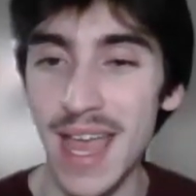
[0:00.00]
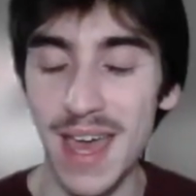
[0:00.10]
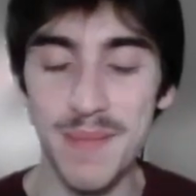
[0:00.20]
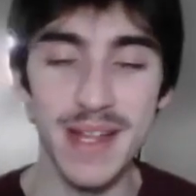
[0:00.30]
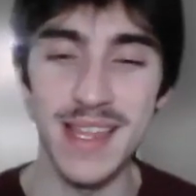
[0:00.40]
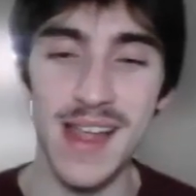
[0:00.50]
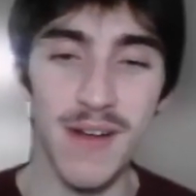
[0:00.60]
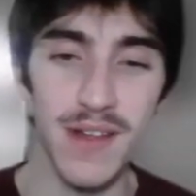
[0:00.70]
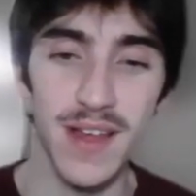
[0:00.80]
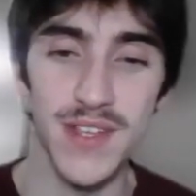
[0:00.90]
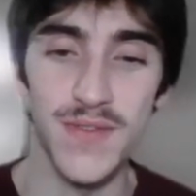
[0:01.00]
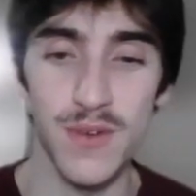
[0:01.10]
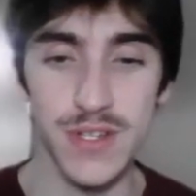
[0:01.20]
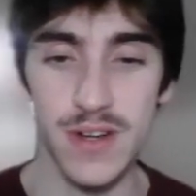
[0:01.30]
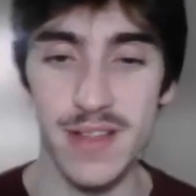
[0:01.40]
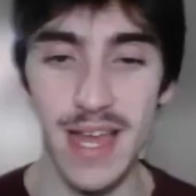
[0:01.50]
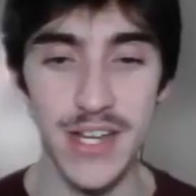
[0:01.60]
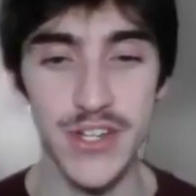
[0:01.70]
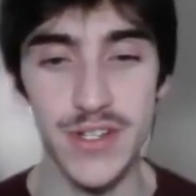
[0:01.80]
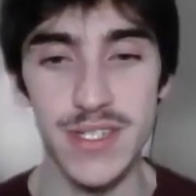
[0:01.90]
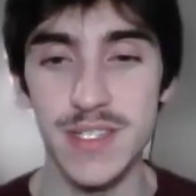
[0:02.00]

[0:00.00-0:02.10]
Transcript: and make the Aerial Ace, forcing our last shields.